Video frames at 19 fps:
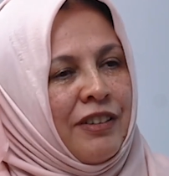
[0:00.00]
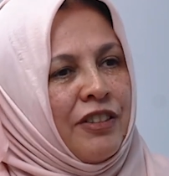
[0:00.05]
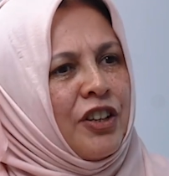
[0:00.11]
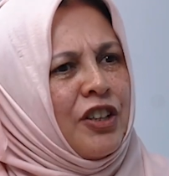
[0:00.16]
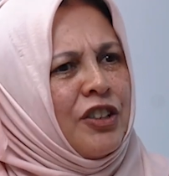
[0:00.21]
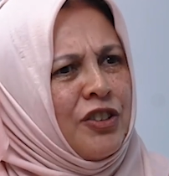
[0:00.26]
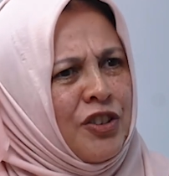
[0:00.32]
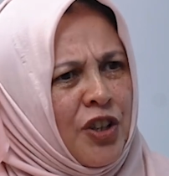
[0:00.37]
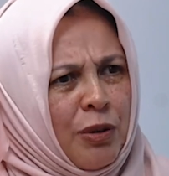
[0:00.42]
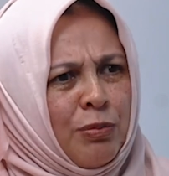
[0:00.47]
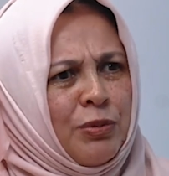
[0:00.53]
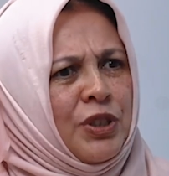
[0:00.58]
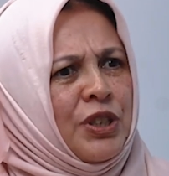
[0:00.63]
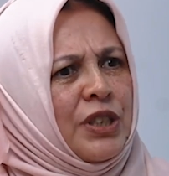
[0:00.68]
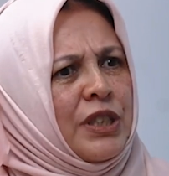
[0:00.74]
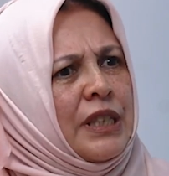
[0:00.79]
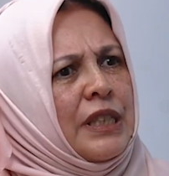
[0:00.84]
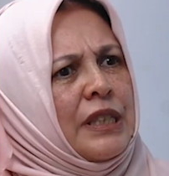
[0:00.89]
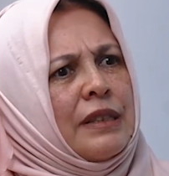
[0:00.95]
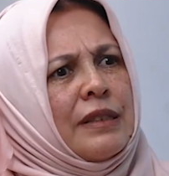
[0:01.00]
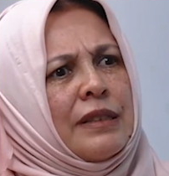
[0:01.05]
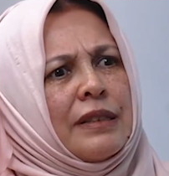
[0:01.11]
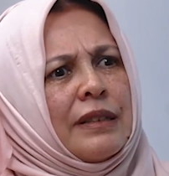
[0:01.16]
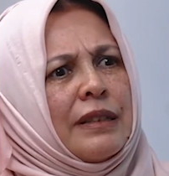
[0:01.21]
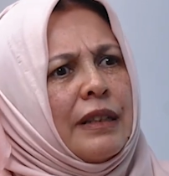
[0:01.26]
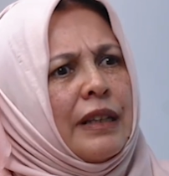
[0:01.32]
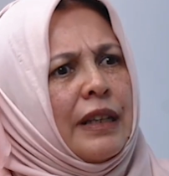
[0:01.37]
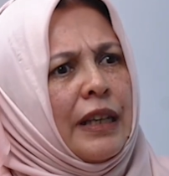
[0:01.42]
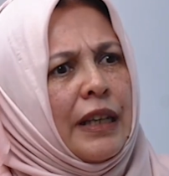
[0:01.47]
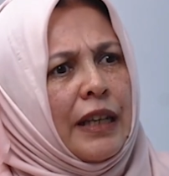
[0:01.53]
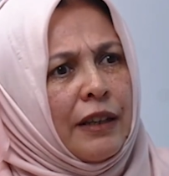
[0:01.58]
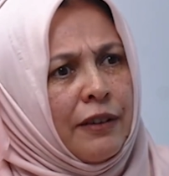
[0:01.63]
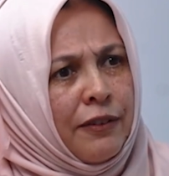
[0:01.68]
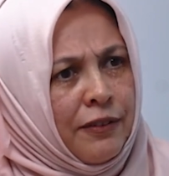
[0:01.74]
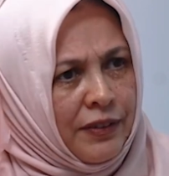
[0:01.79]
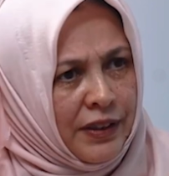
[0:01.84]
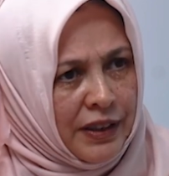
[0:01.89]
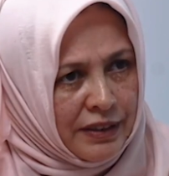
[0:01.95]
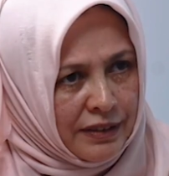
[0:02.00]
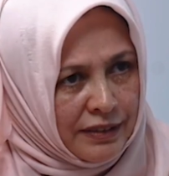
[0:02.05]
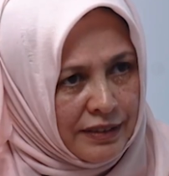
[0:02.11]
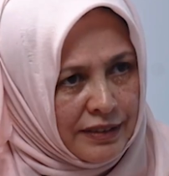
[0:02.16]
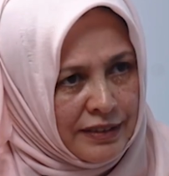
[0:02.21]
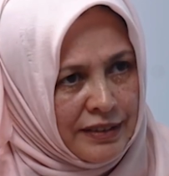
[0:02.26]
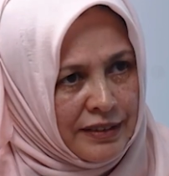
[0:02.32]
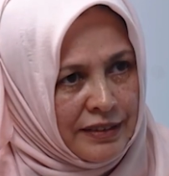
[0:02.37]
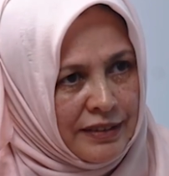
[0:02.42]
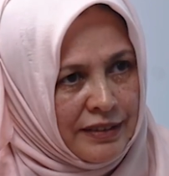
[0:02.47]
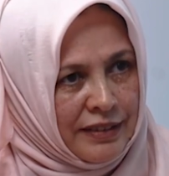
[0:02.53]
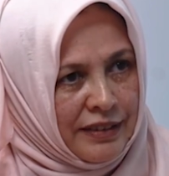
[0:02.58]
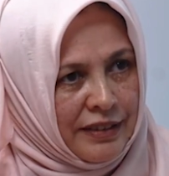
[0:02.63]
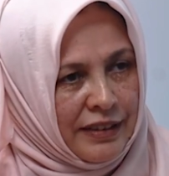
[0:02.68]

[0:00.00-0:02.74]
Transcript: the adoption is significant.